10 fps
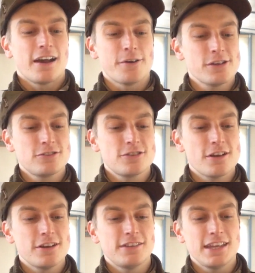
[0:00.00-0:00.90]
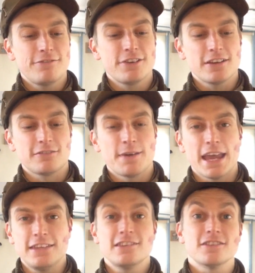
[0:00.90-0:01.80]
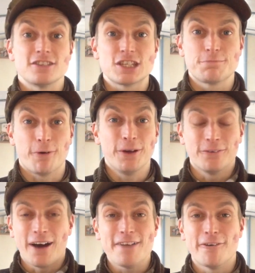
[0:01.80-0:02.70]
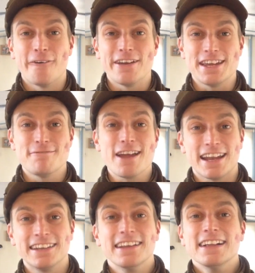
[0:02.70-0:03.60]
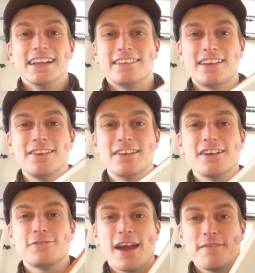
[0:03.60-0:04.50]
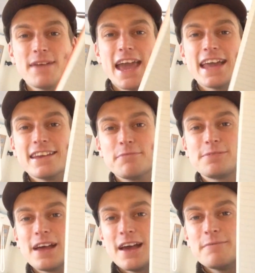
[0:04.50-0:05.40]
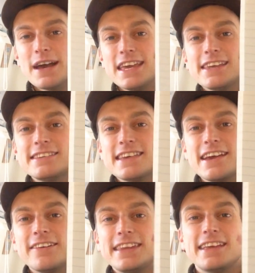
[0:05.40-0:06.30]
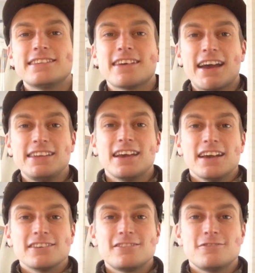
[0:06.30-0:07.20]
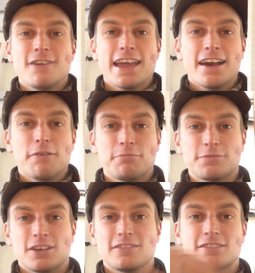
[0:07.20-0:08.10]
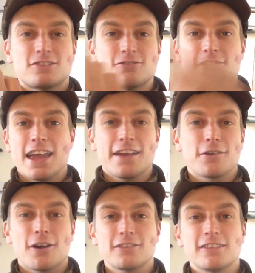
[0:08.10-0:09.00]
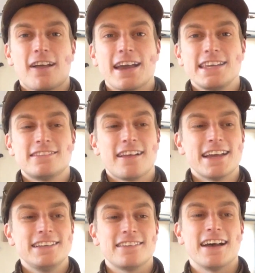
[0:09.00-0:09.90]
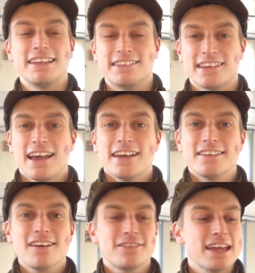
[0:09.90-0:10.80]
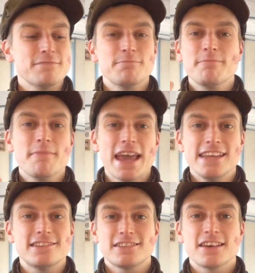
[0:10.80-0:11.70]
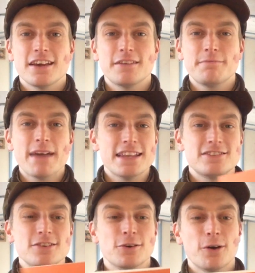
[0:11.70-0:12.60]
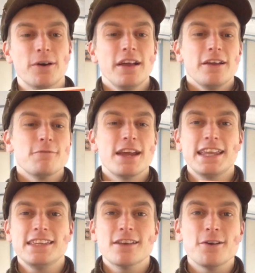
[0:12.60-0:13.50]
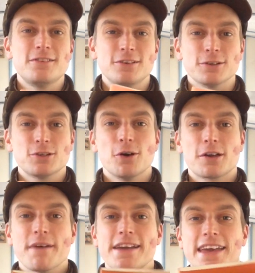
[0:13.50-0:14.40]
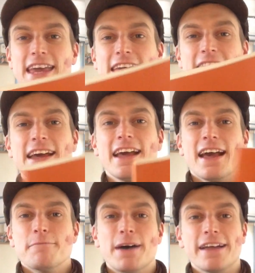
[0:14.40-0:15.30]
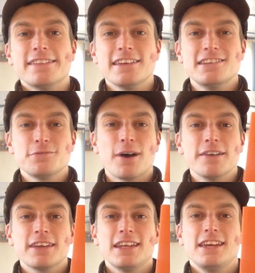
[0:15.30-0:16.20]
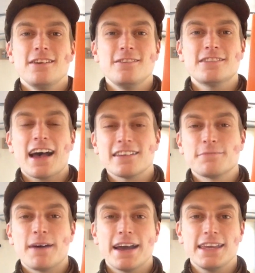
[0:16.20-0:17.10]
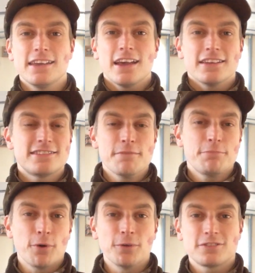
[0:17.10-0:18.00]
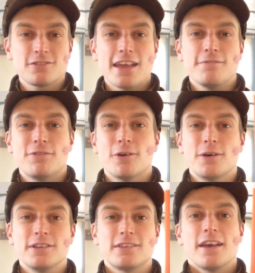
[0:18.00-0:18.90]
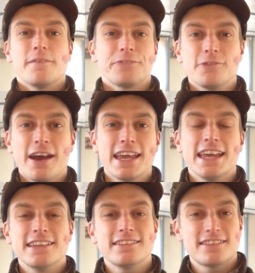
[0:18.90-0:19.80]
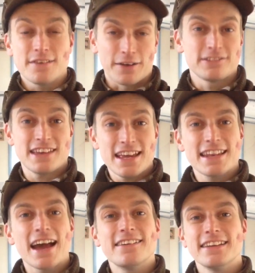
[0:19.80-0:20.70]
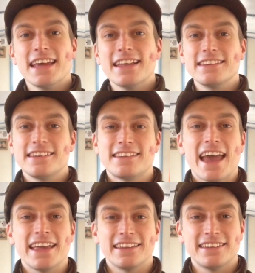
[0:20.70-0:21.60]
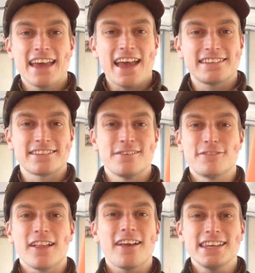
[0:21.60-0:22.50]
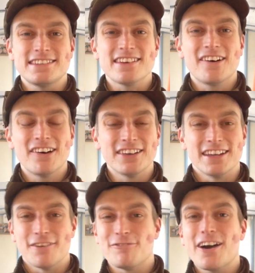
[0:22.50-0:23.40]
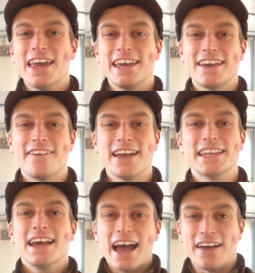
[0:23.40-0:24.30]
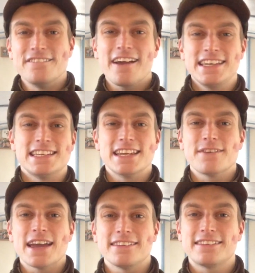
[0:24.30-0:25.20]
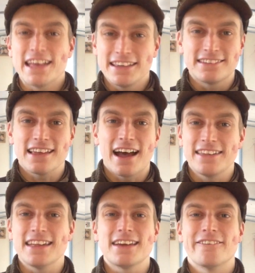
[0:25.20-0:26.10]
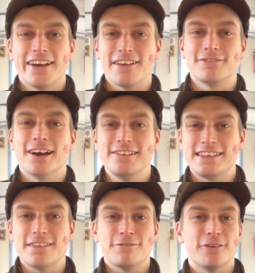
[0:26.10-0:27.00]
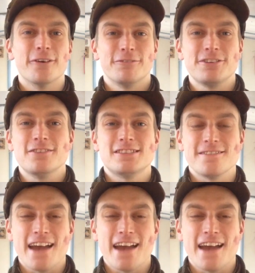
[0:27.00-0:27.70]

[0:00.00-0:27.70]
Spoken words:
I won't show you the first pages and spoil what I've already written, because who knows where it may end up. But you can see on the inside, straight up, just straight across, lines, lines, lines. Nothing major to mention or really note or talk about here. But this is what I'm going to use as my simple, straightforward writing, sitting down at the end of the day at the desk with the lights on and the fire going and writing about things that I think are worth noting for future